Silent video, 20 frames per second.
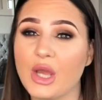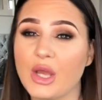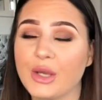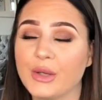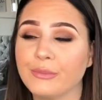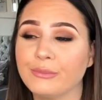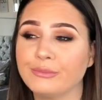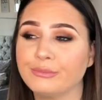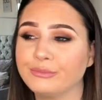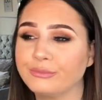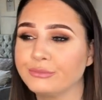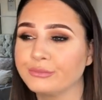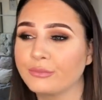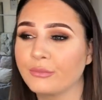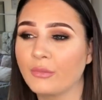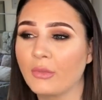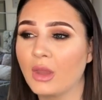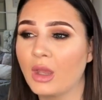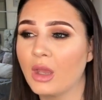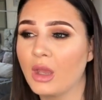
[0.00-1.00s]

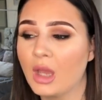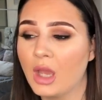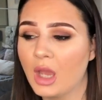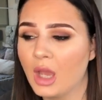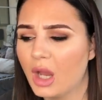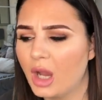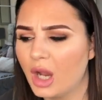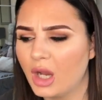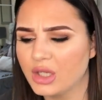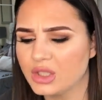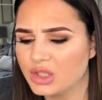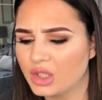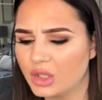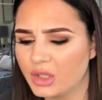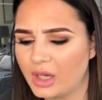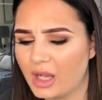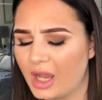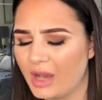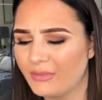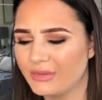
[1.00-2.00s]
I
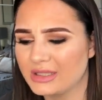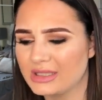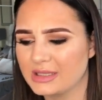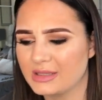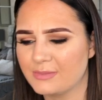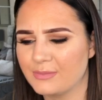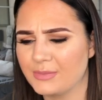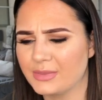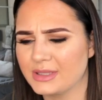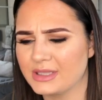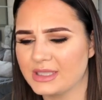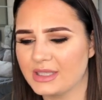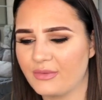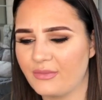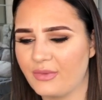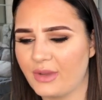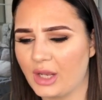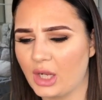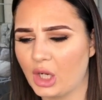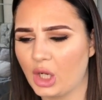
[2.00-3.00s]
don't have a
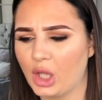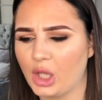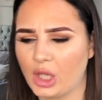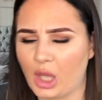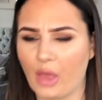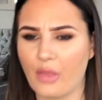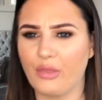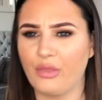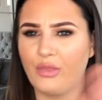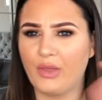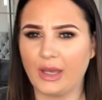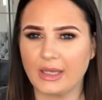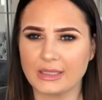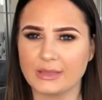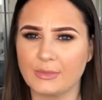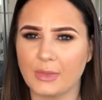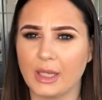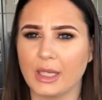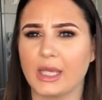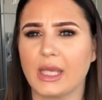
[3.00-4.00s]
specific, like,
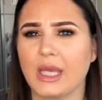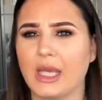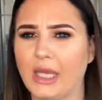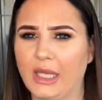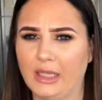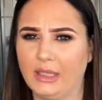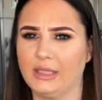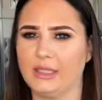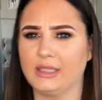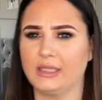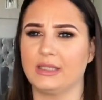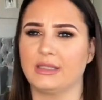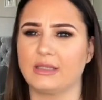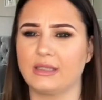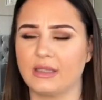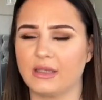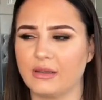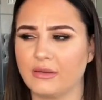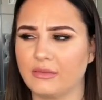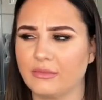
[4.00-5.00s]
that's my kit and this is
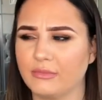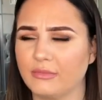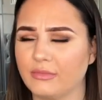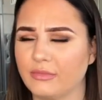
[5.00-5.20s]
the